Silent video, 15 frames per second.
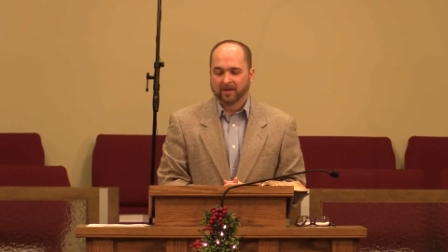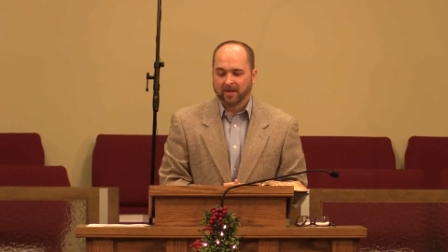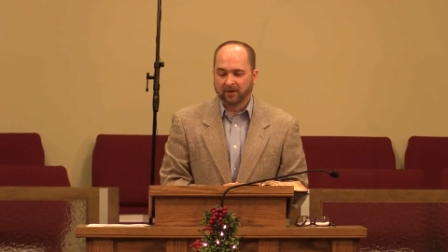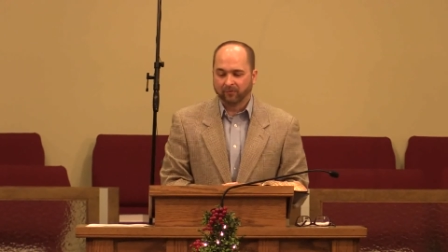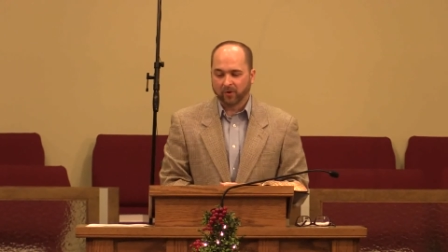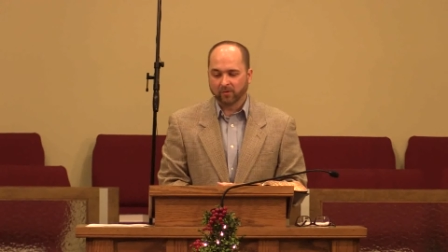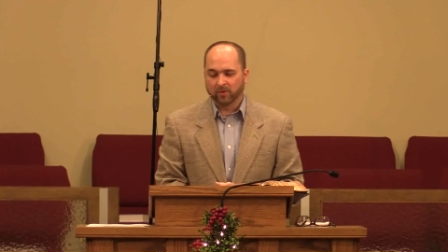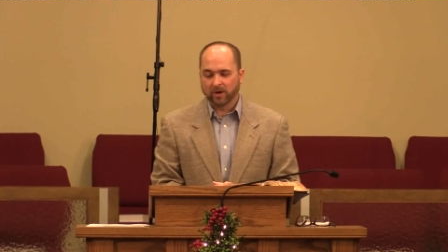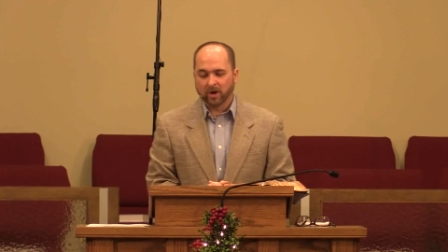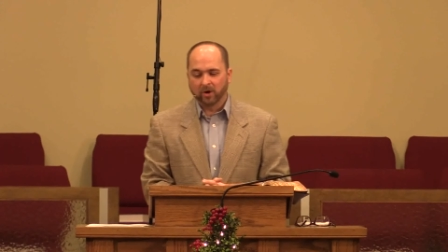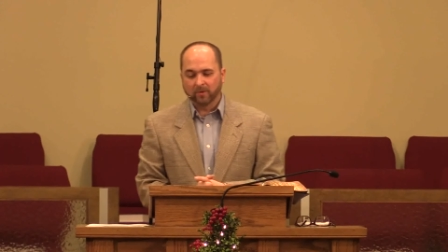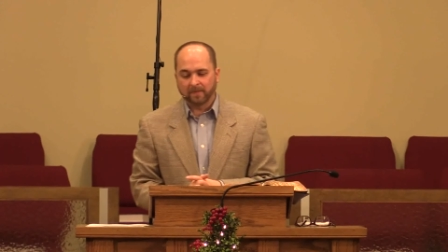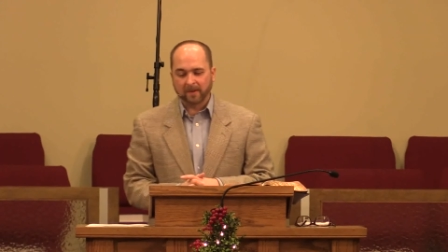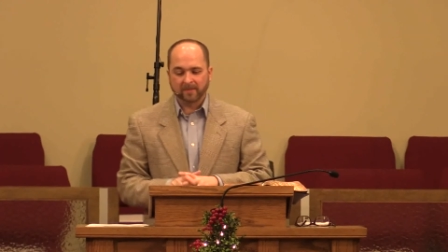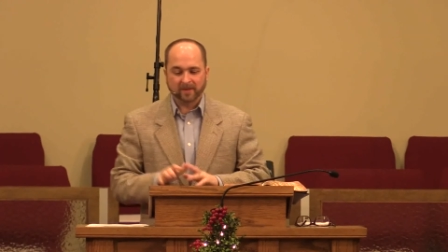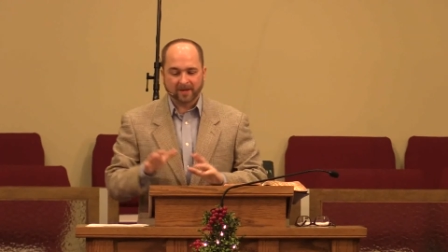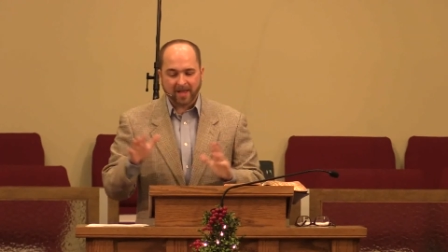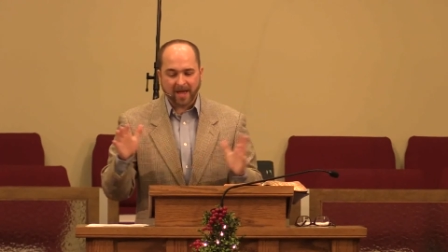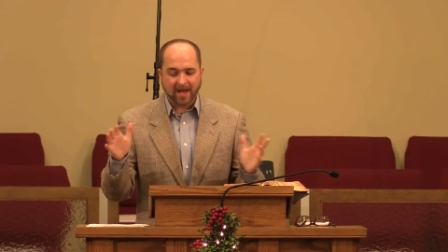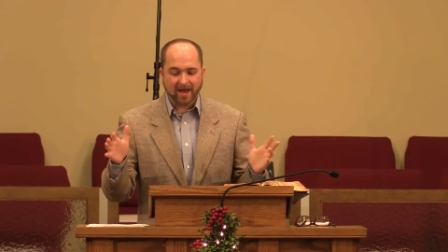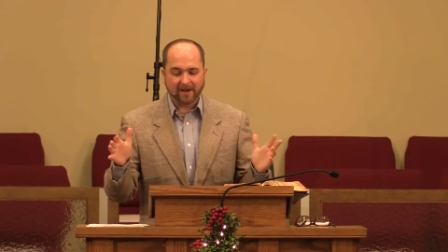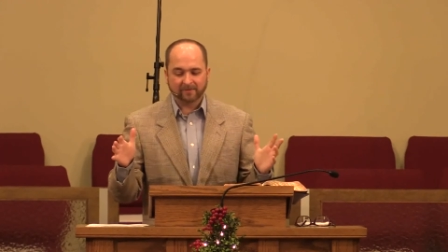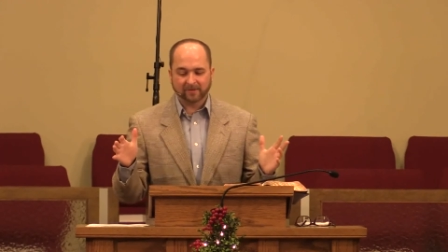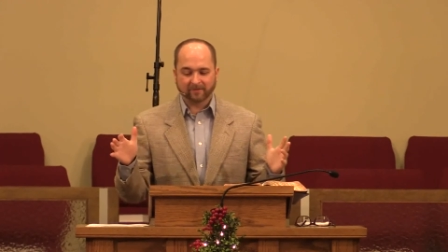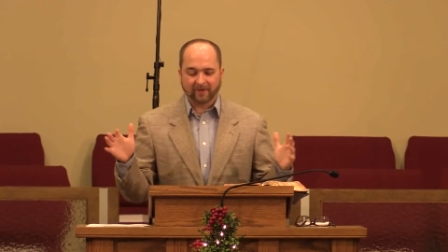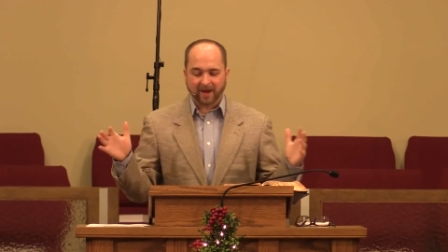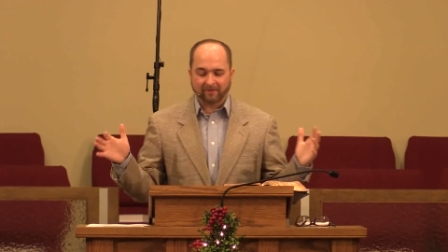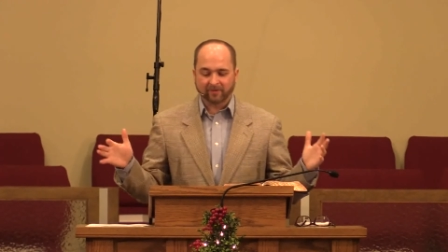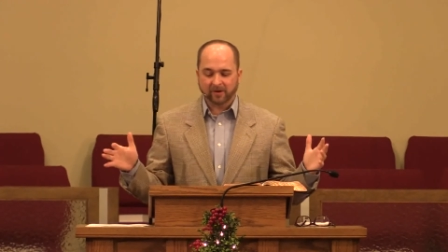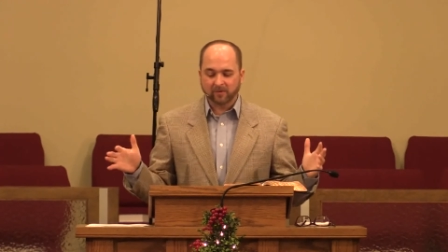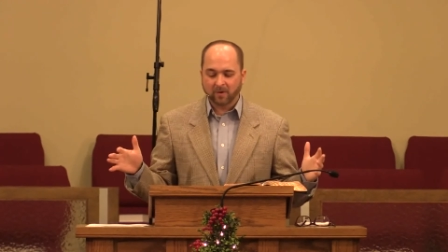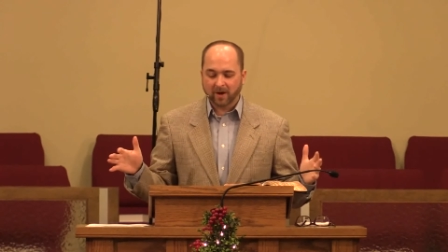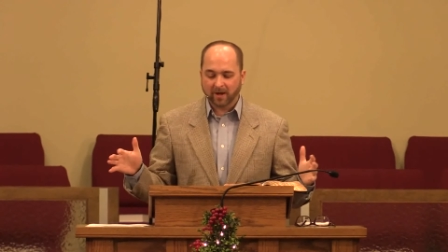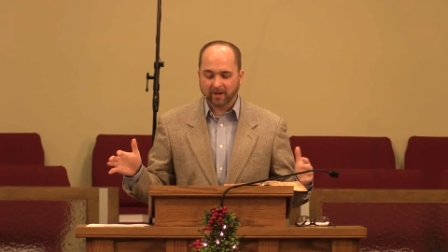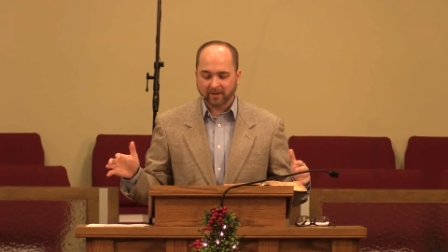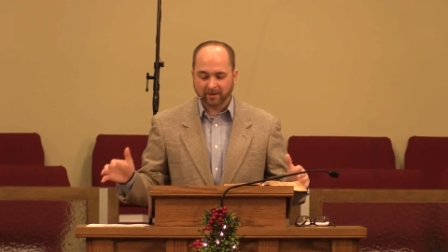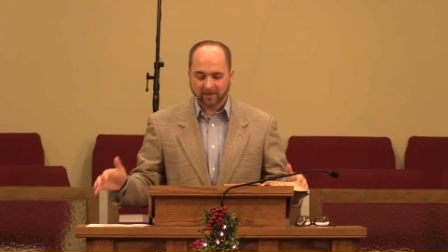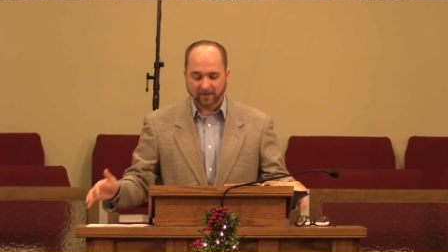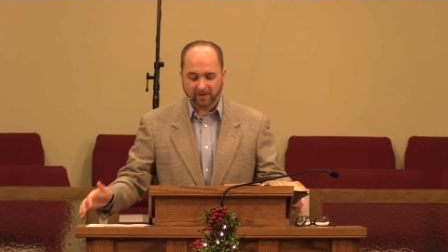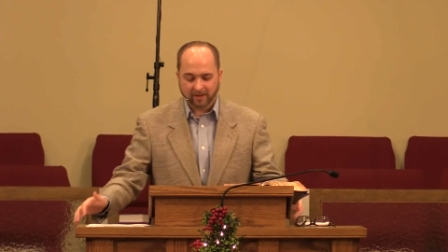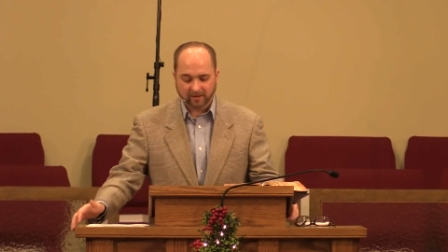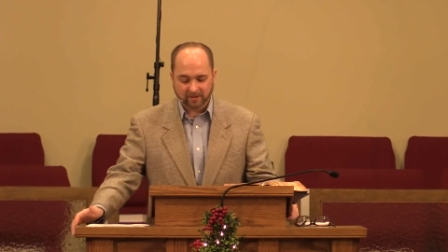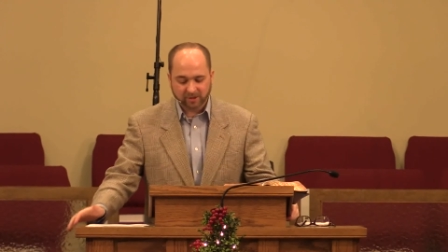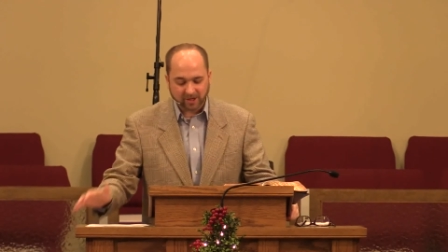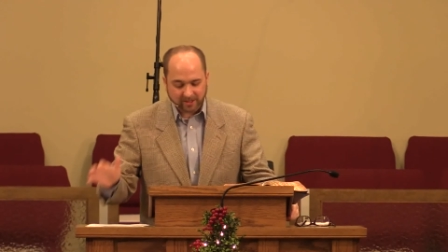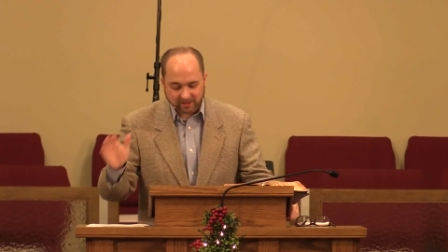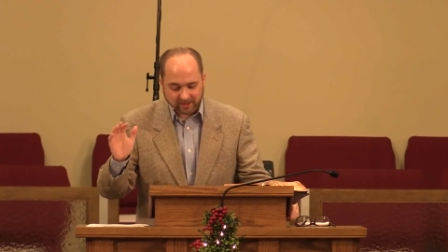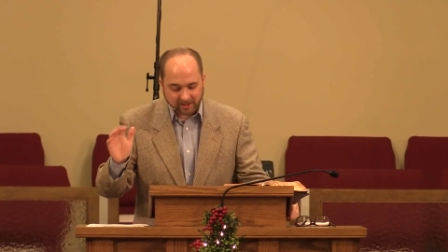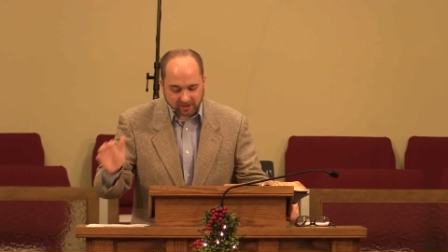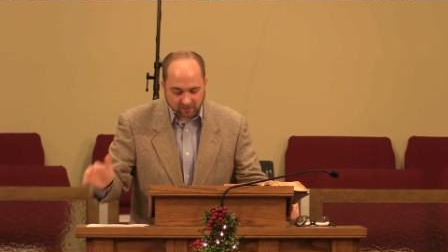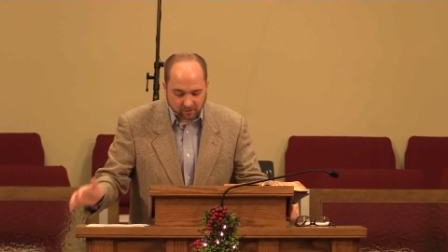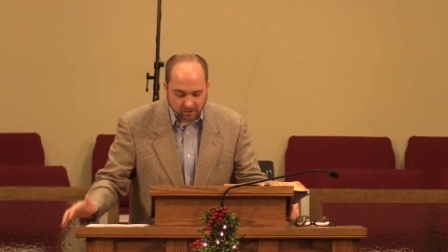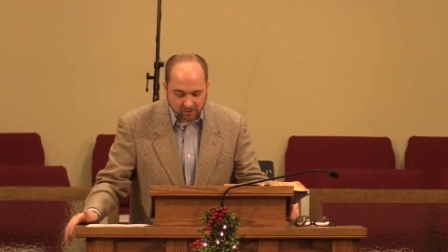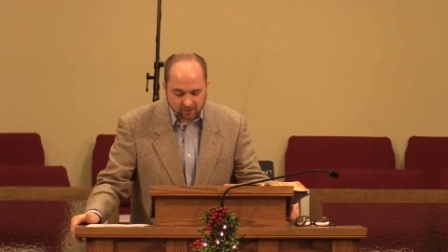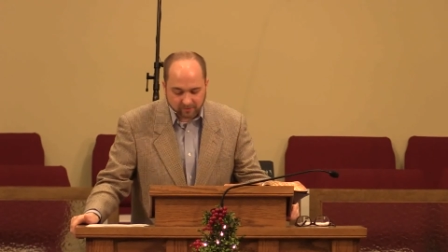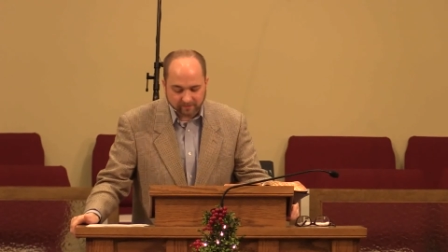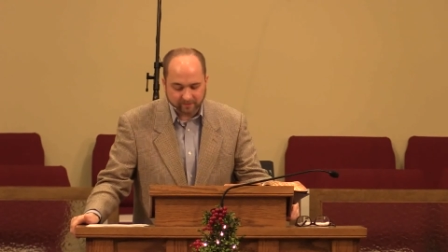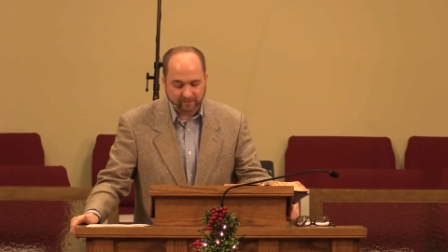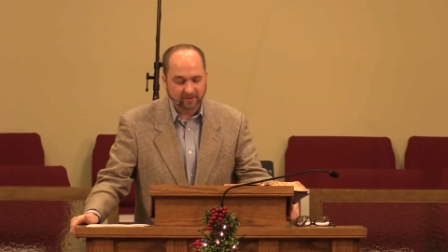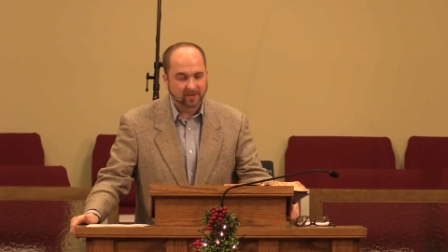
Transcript: if we would open the lives of everyone in just this room